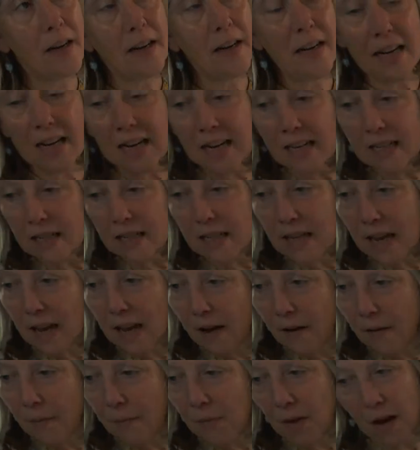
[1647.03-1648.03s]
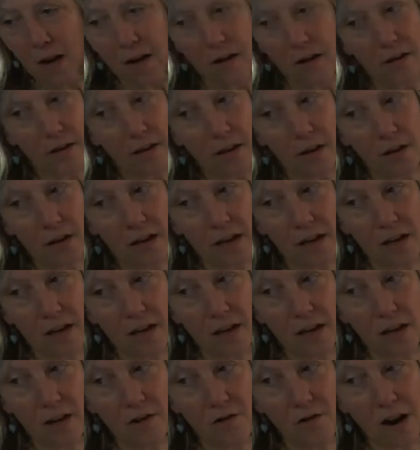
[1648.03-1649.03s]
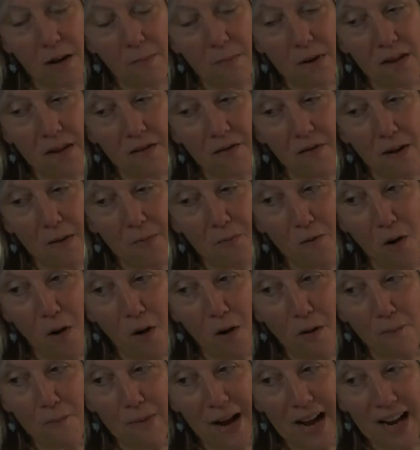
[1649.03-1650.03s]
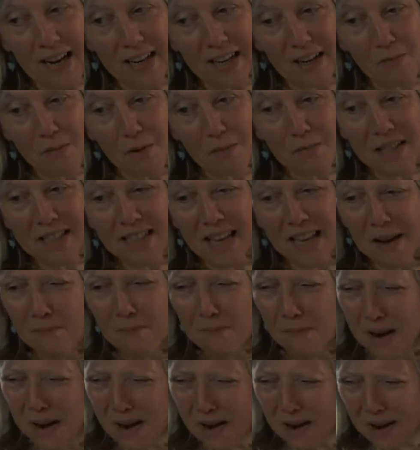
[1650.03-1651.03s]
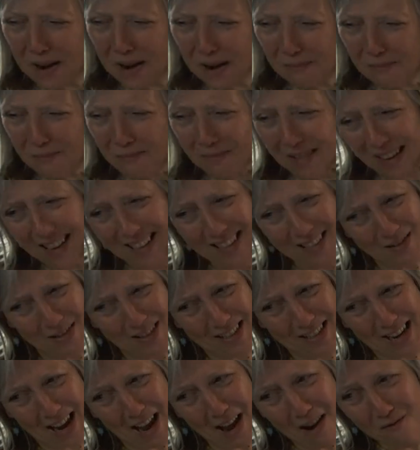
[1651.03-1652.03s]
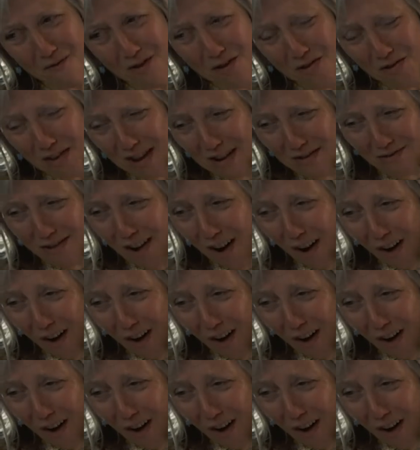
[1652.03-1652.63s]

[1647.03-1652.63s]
and it, it uh, correct me if I'm wrong, Ben. You'll probably say, "Mom, I just get everything